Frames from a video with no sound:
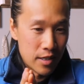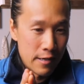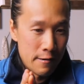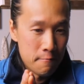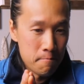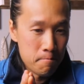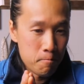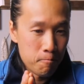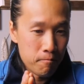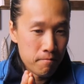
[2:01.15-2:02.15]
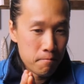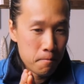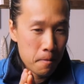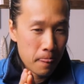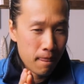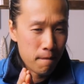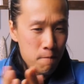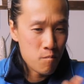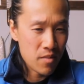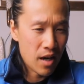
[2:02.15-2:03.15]

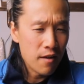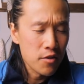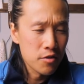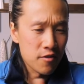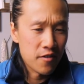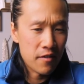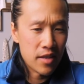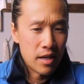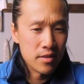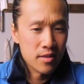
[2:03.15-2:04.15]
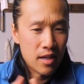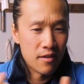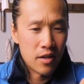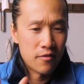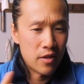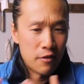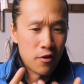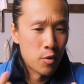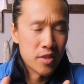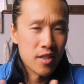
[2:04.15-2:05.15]
I've used the 5000. I've
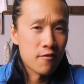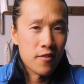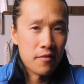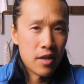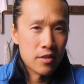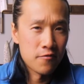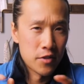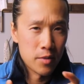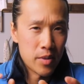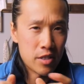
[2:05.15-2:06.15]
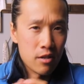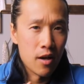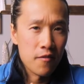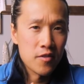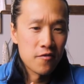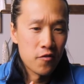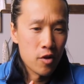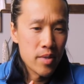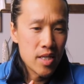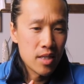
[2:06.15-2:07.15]
always said the 5000 feels a bit soft
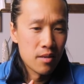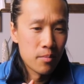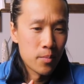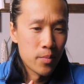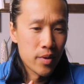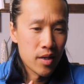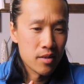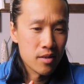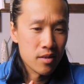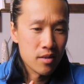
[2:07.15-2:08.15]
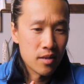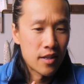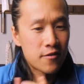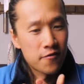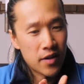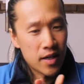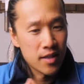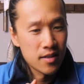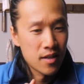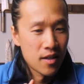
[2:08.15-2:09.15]
for me, but it's
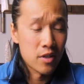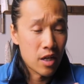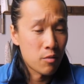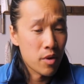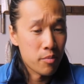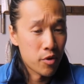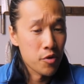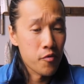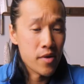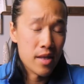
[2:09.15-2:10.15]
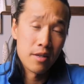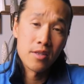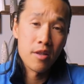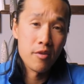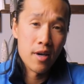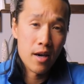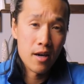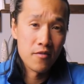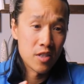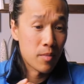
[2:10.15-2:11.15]
fine. The 90-watt Pro 3000 that you
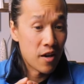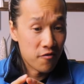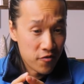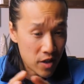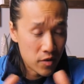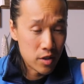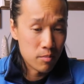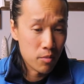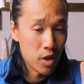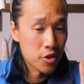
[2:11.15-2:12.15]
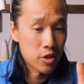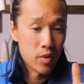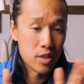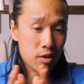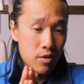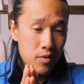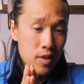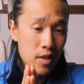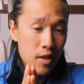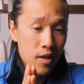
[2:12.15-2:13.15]
have is my favorite polishing whetstone,
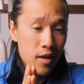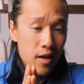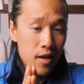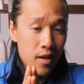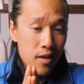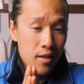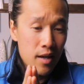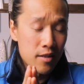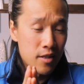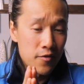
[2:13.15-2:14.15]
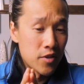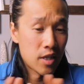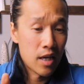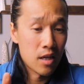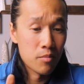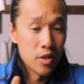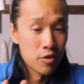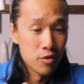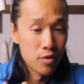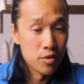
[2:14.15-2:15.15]
and I definitely can be
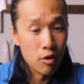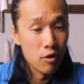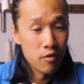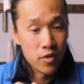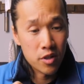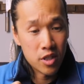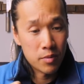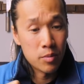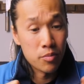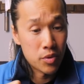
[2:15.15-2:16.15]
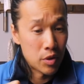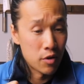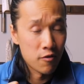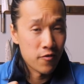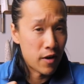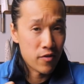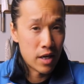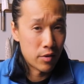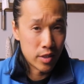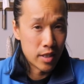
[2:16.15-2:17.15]
used over the Shapton Pro
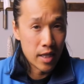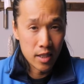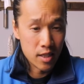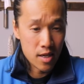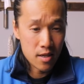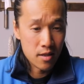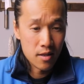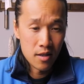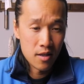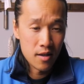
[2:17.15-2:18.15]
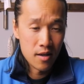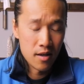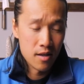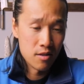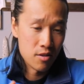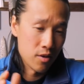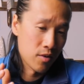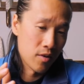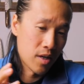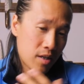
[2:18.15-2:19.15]
5000 any day. And
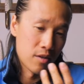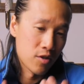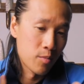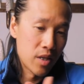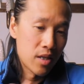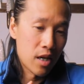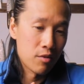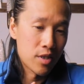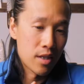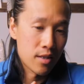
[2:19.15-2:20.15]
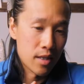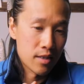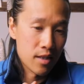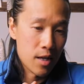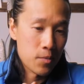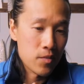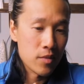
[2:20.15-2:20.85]
so, to me, I don't see the sense in that.